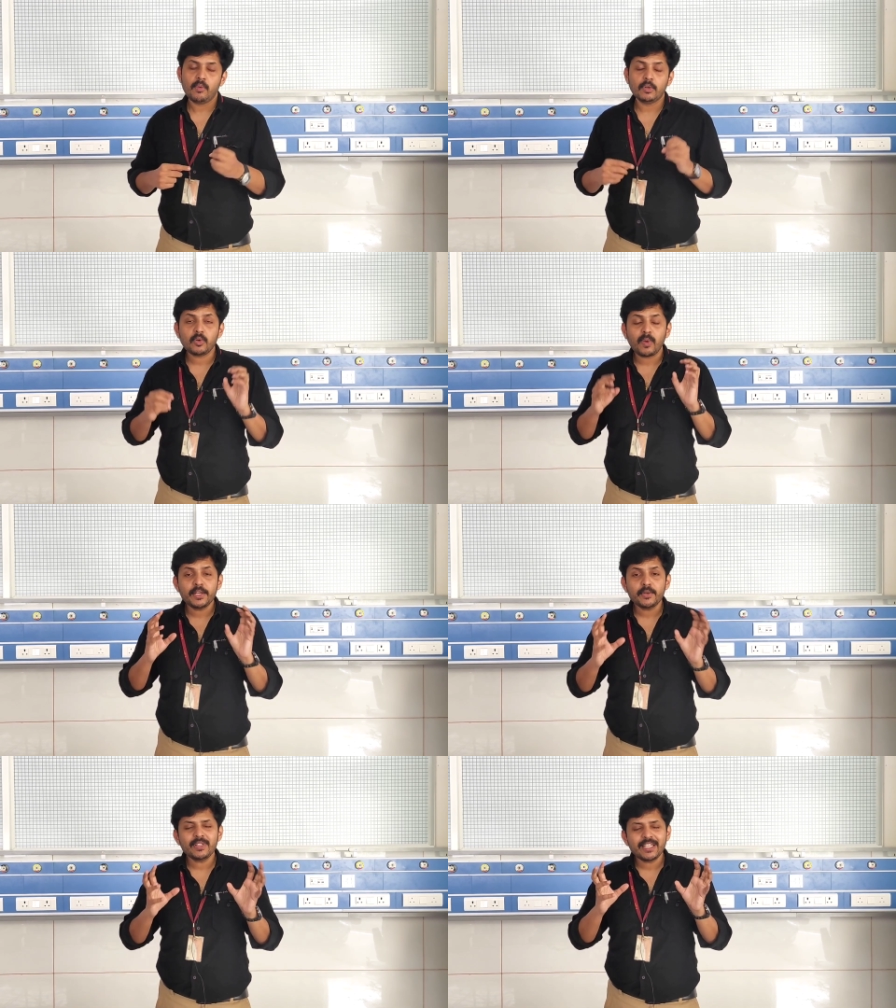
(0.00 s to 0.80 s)
Also,
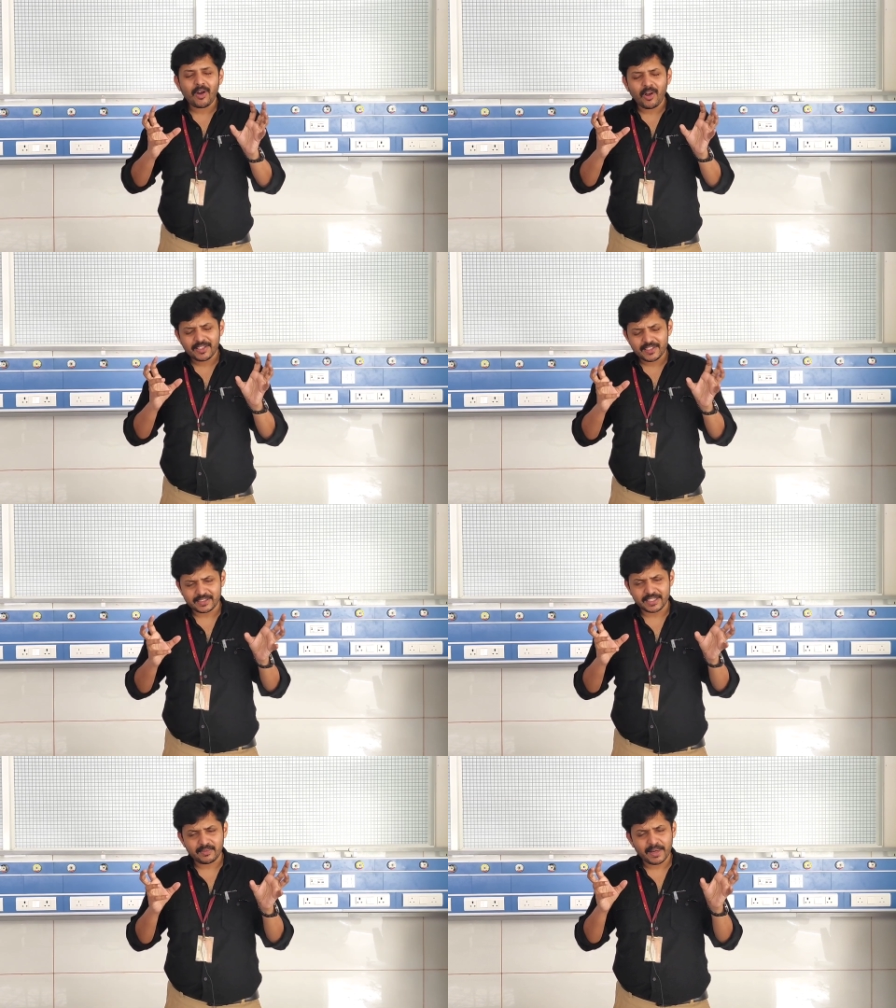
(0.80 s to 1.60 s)
why do you need all
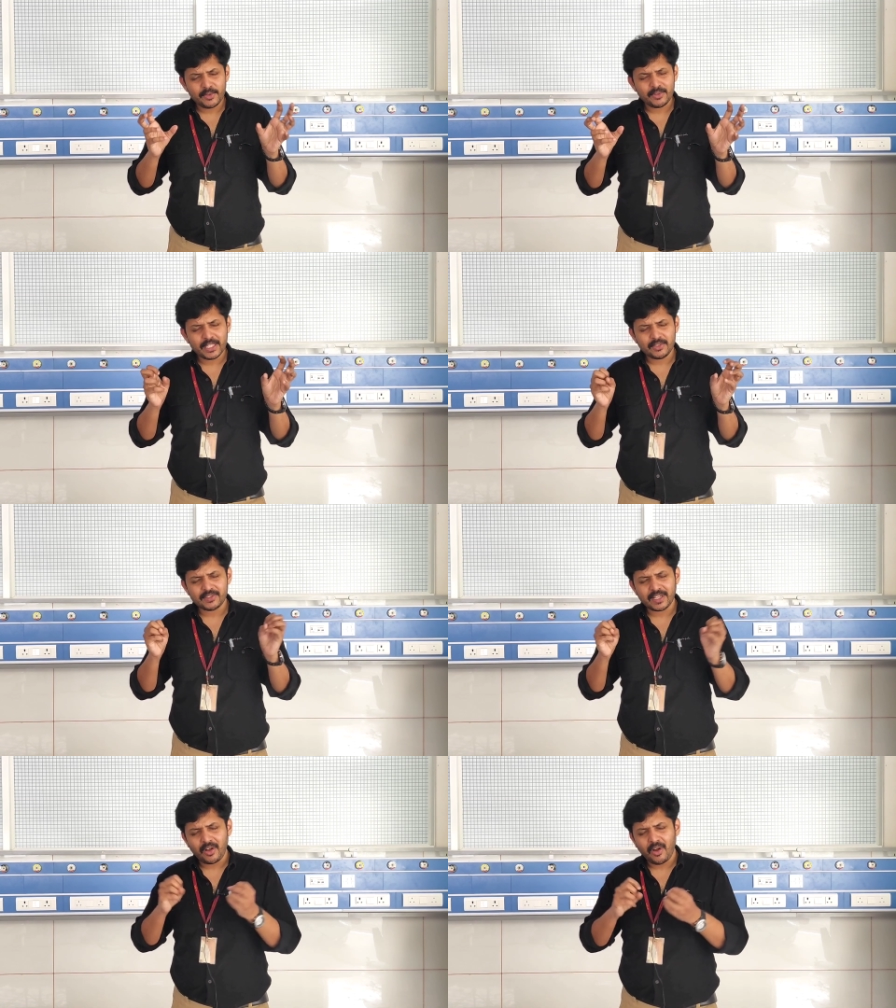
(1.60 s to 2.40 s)
these things? Why do you need to
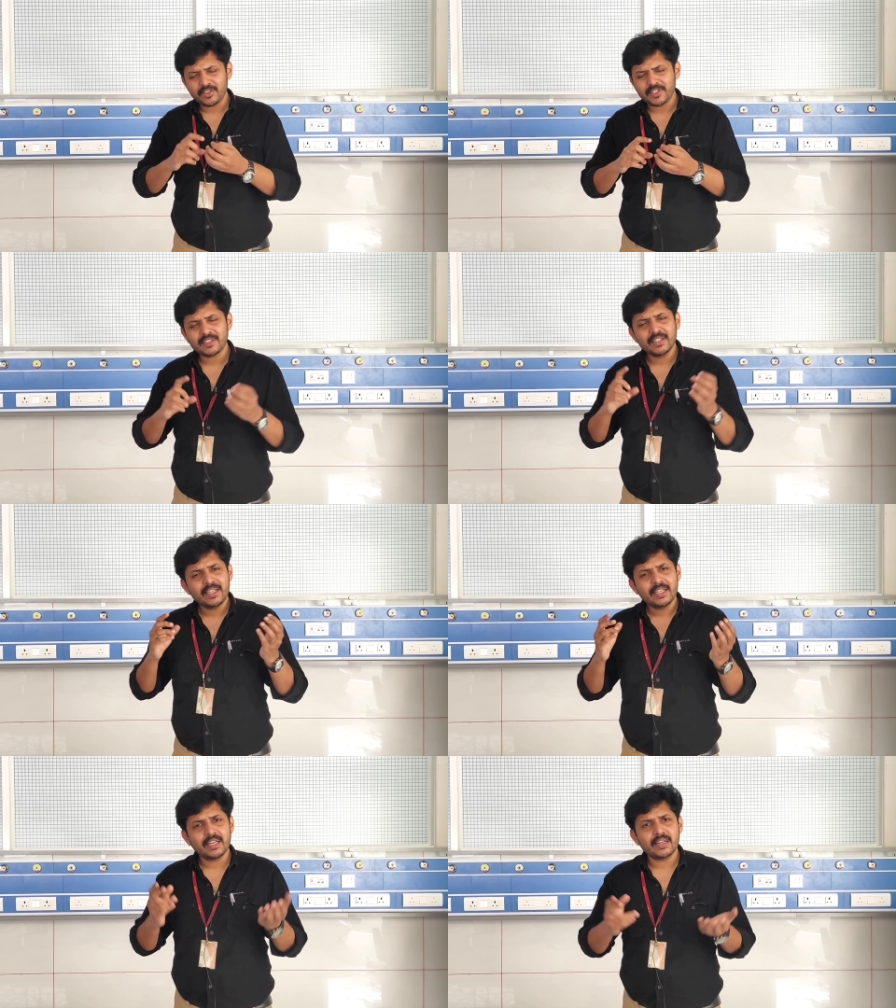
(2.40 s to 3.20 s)
send all these
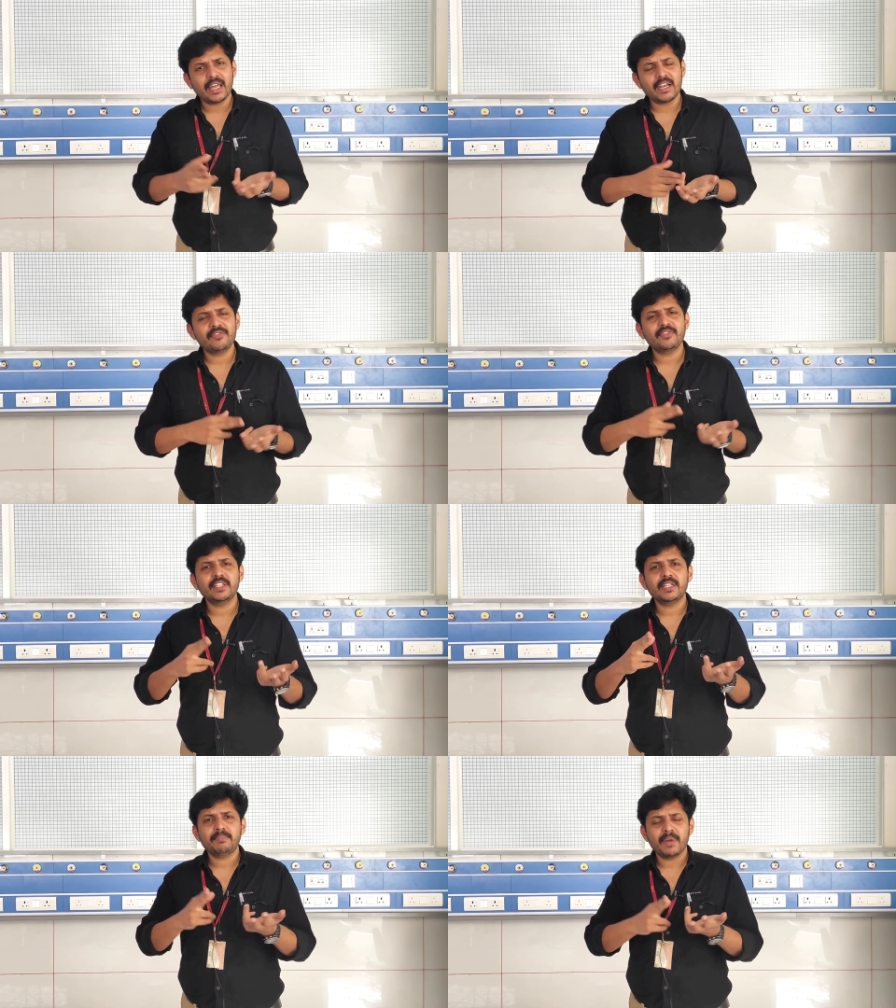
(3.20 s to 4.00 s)
uh,
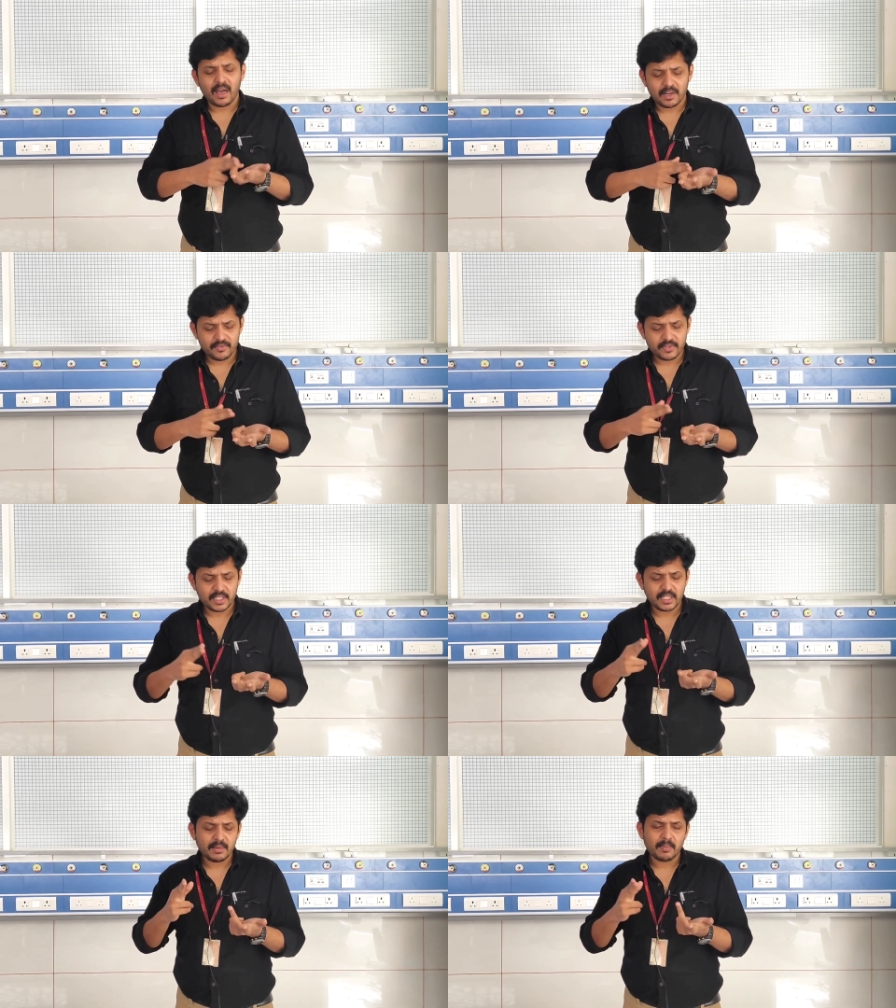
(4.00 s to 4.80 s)
LFT,
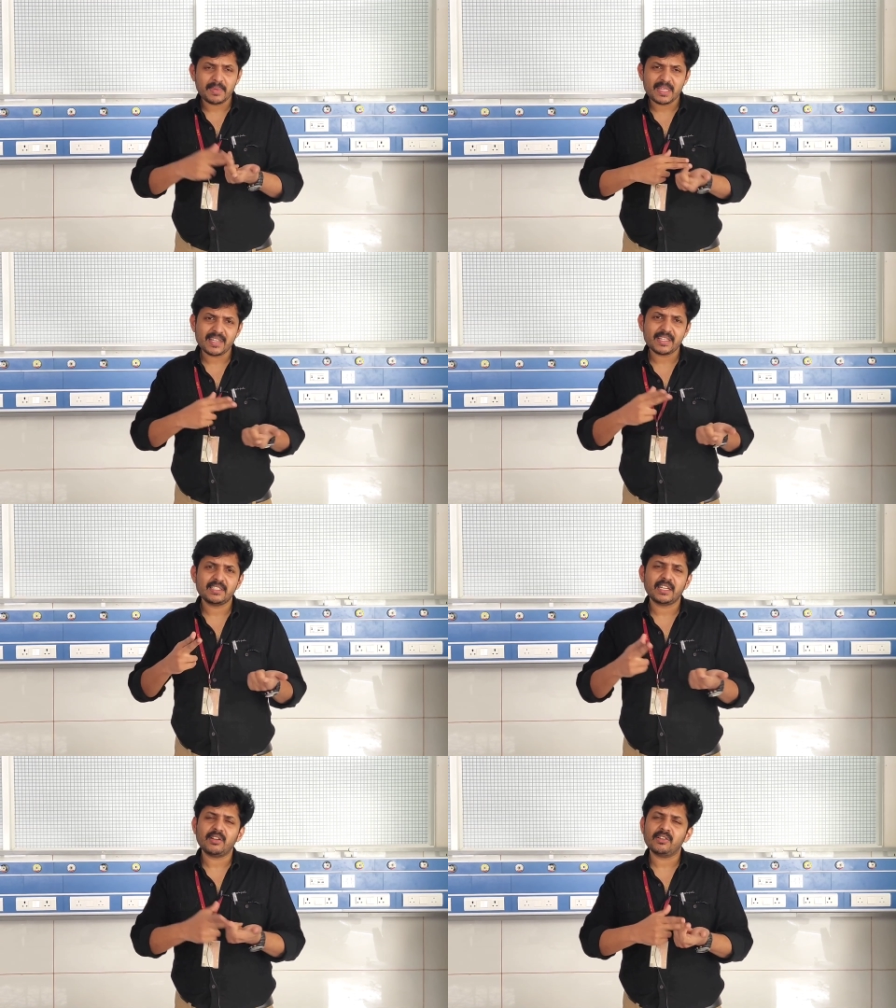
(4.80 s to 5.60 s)
RFT,
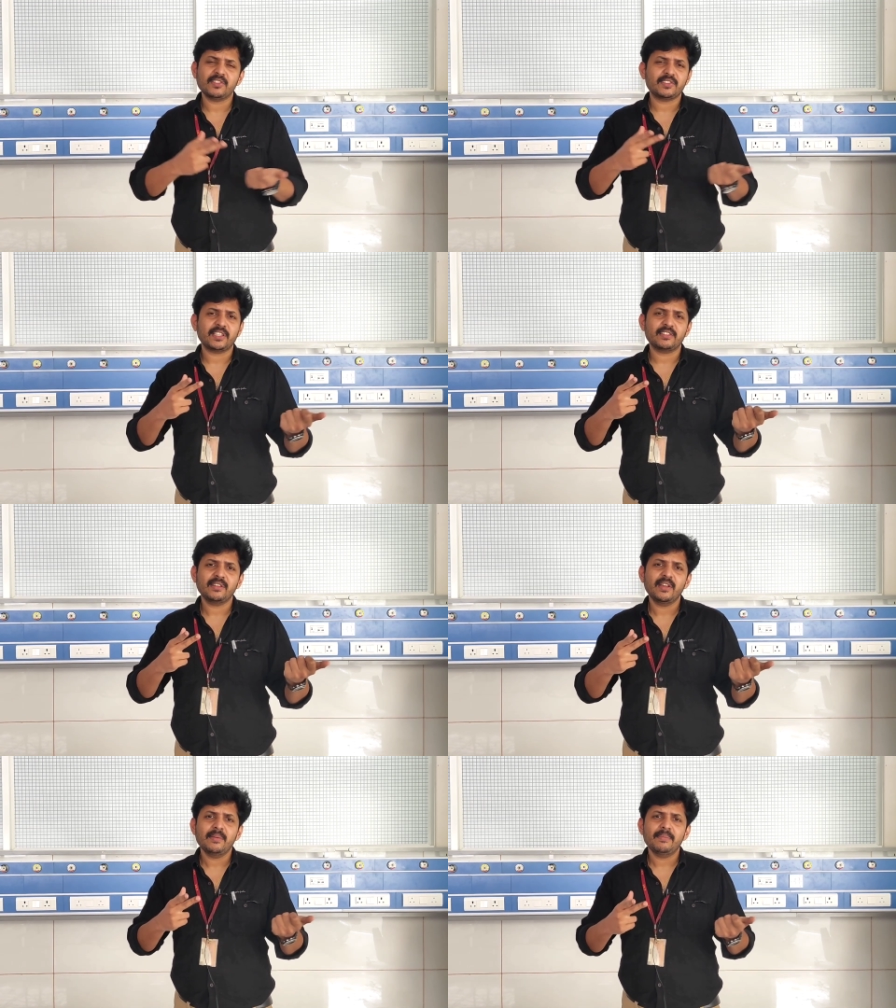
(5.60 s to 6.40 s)
pH and all these things?